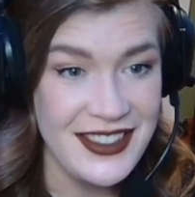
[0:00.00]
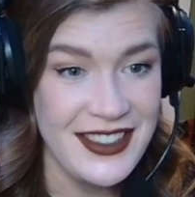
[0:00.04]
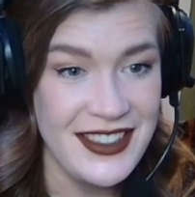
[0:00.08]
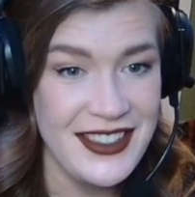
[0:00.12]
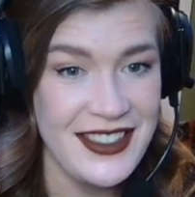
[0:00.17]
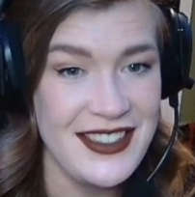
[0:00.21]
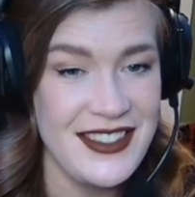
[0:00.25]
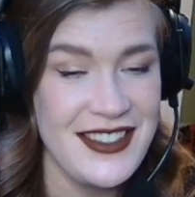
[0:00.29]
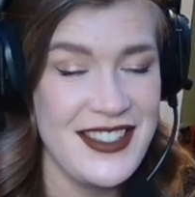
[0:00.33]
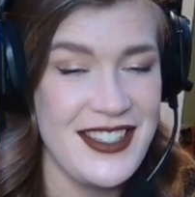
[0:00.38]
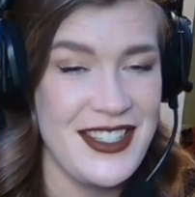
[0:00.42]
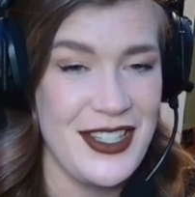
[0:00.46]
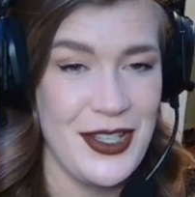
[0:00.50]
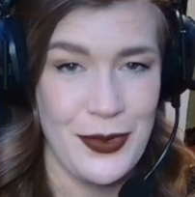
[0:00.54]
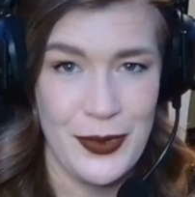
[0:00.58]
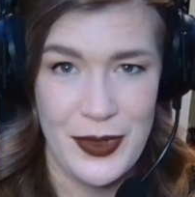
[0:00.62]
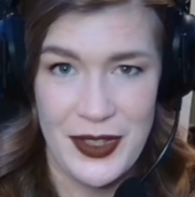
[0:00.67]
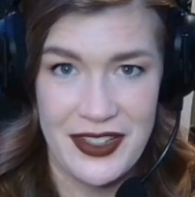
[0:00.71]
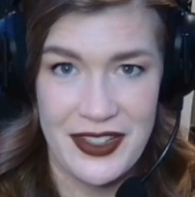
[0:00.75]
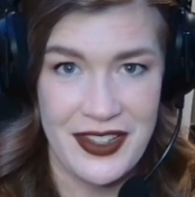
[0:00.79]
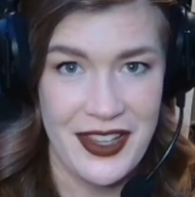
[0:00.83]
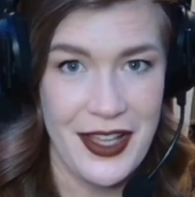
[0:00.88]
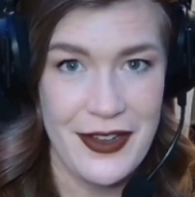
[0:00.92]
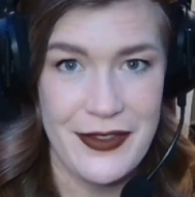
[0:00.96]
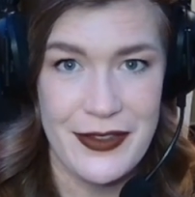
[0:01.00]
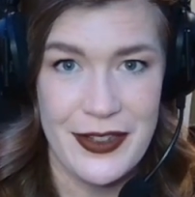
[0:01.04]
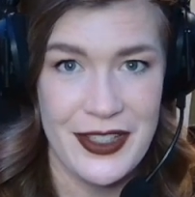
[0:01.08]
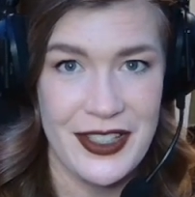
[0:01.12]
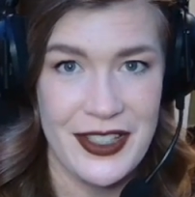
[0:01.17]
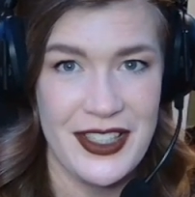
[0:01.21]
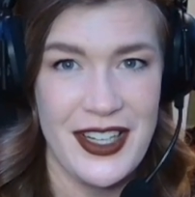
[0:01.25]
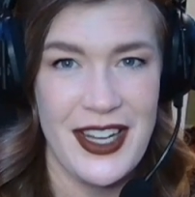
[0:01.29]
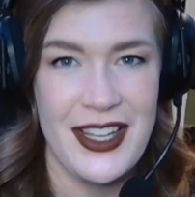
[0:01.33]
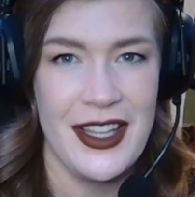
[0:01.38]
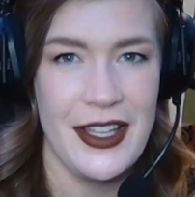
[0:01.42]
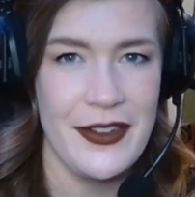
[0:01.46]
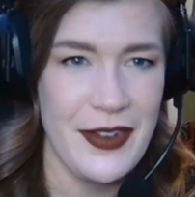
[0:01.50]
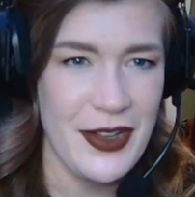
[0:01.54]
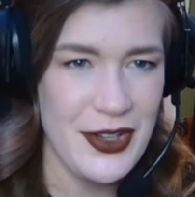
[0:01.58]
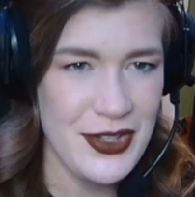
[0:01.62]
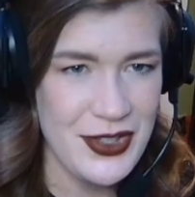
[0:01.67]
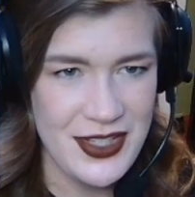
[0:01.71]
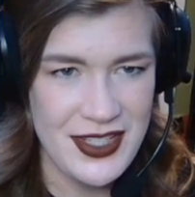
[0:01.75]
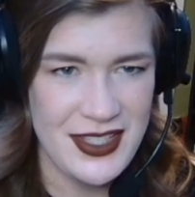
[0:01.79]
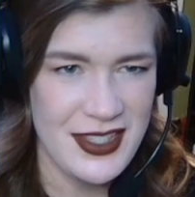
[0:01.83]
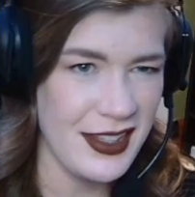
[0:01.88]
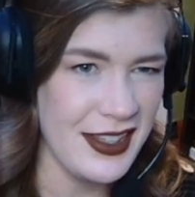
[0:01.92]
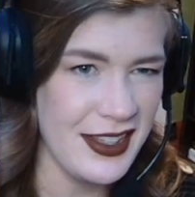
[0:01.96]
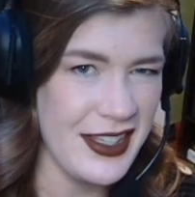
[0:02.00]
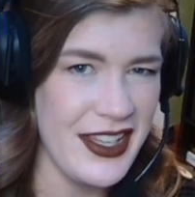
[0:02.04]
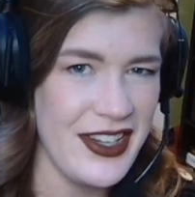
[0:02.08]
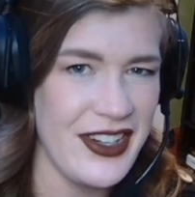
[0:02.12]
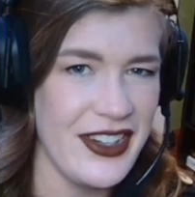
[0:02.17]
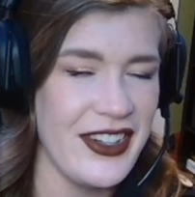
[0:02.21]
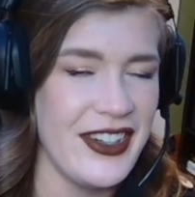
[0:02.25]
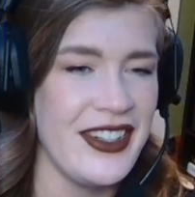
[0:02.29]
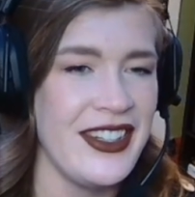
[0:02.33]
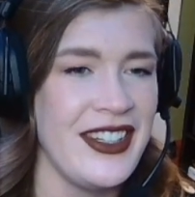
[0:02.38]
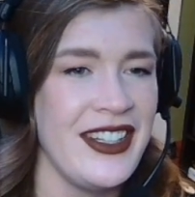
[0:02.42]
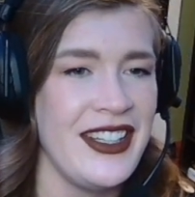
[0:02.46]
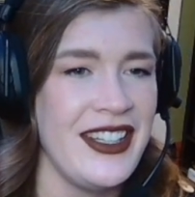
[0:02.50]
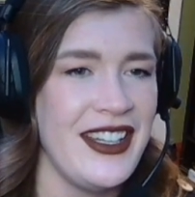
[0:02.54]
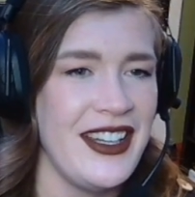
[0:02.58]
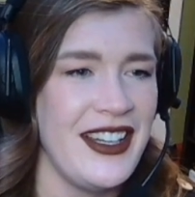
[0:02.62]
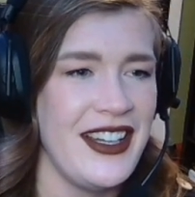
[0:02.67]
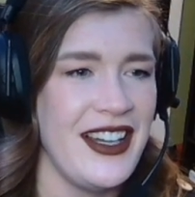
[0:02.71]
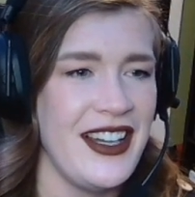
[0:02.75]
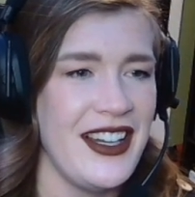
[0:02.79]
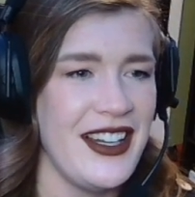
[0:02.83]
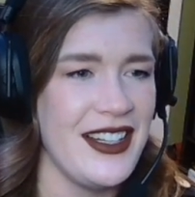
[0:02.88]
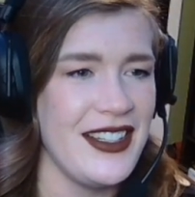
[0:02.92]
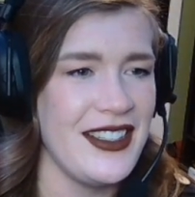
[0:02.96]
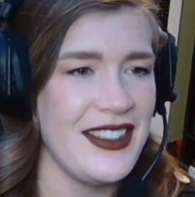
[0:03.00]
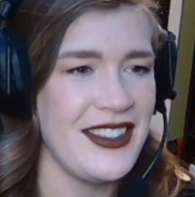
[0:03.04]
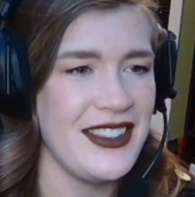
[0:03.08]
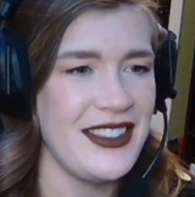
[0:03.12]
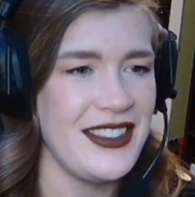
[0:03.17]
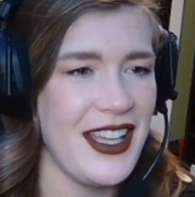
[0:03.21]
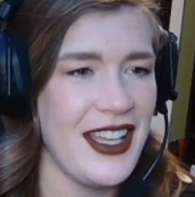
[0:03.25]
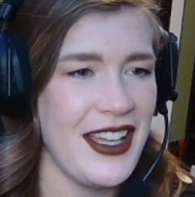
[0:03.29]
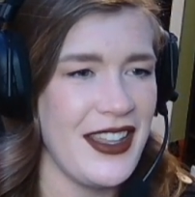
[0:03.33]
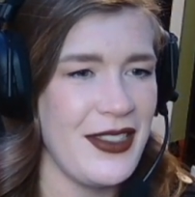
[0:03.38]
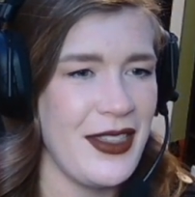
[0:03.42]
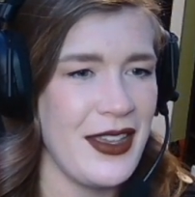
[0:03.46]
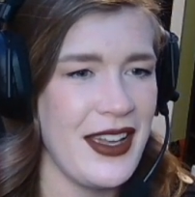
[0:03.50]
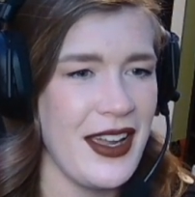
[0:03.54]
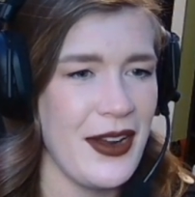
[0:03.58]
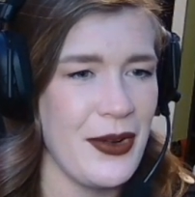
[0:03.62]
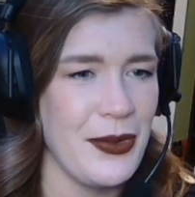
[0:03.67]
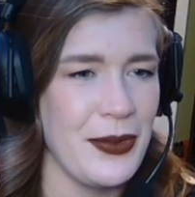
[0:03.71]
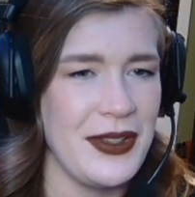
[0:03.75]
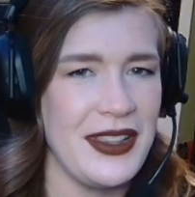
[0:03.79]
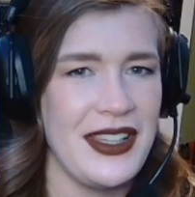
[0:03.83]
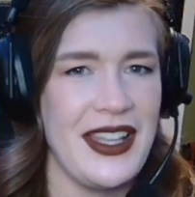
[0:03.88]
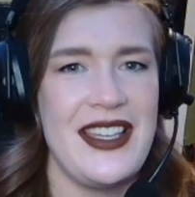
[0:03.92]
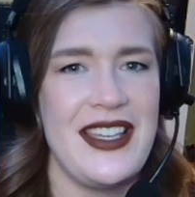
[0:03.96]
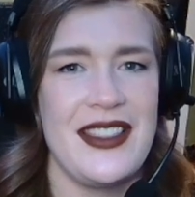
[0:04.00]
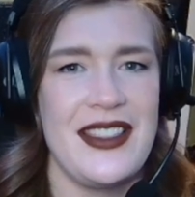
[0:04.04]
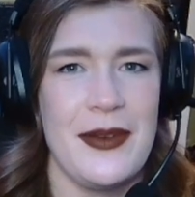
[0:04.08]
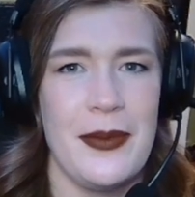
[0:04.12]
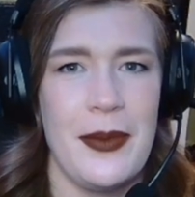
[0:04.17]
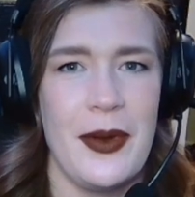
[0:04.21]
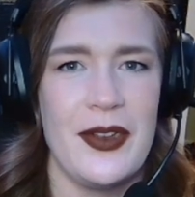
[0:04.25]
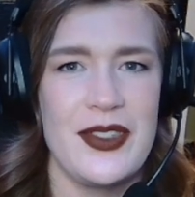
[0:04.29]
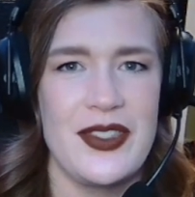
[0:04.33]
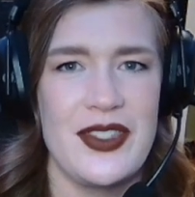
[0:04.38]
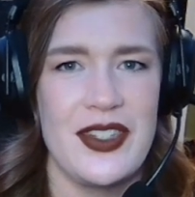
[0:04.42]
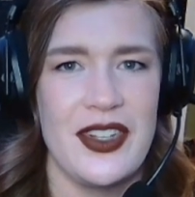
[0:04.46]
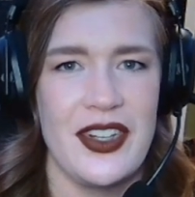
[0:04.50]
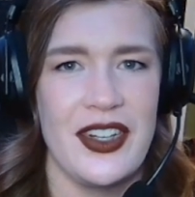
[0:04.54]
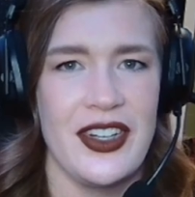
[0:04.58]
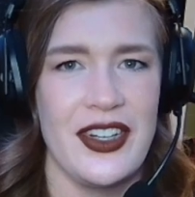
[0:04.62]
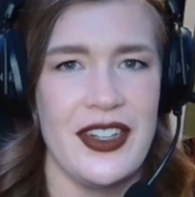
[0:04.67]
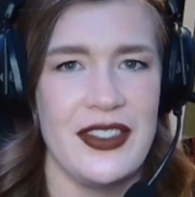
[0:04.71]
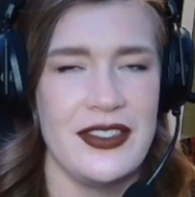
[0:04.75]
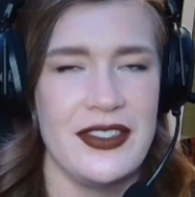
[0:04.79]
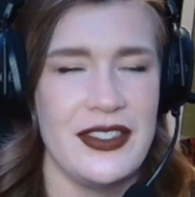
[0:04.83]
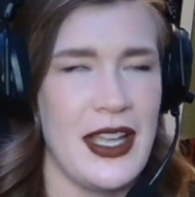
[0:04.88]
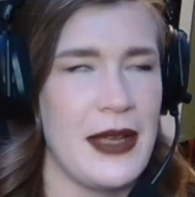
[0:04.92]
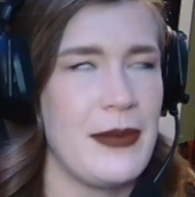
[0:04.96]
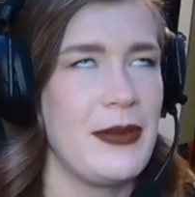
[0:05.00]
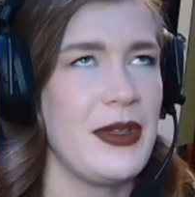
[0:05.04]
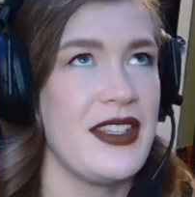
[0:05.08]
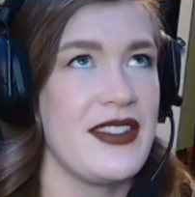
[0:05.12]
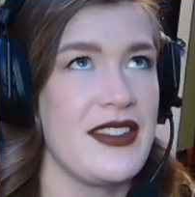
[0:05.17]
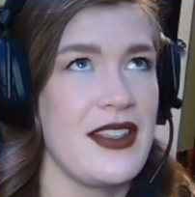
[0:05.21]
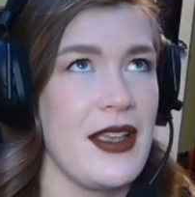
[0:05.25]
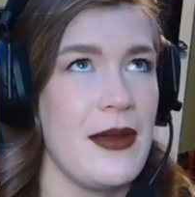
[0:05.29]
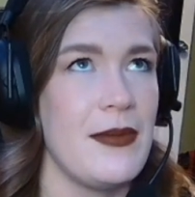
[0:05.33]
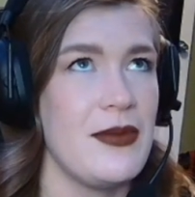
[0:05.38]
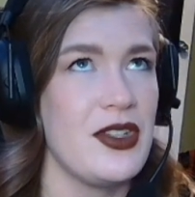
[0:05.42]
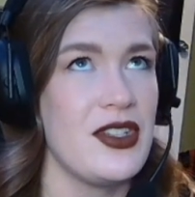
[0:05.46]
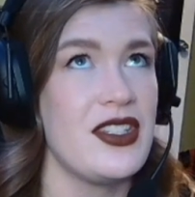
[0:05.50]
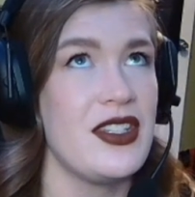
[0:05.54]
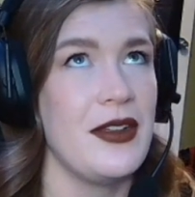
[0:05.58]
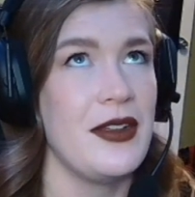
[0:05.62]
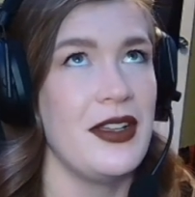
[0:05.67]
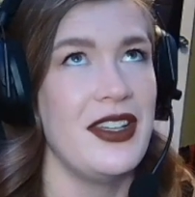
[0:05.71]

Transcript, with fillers: still really love her. I love how she's the leader. Uh, th- I think I relate the most to her, not because I'm just a